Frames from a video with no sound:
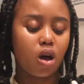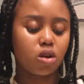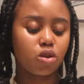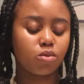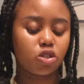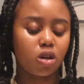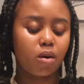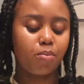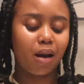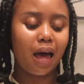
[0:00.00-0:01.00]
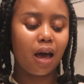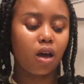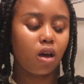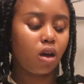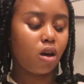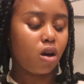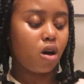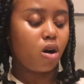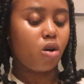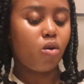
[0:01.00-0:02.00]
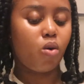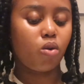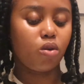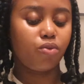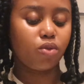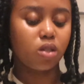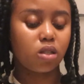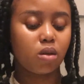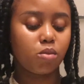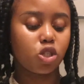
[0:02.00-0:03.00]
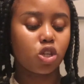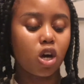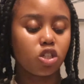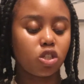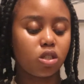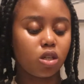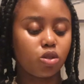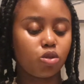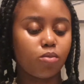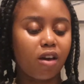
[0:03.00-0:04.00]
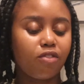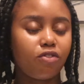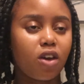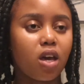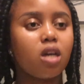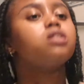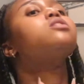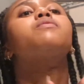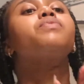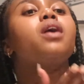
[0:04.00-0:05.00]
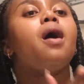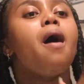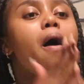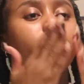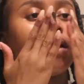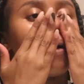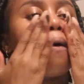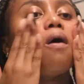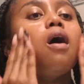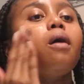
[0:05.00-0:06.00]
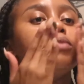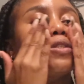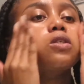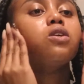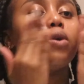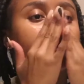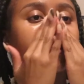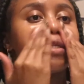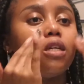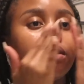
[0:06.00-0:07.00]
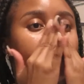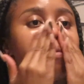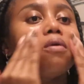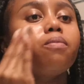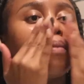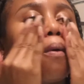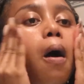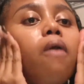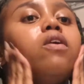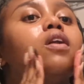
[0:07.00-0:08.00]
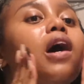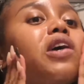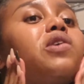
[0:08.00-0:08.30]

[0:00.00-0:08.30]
So I'm just gonna apply all of this and massage it into my face, and then I'm just gonna go sleep, and then I can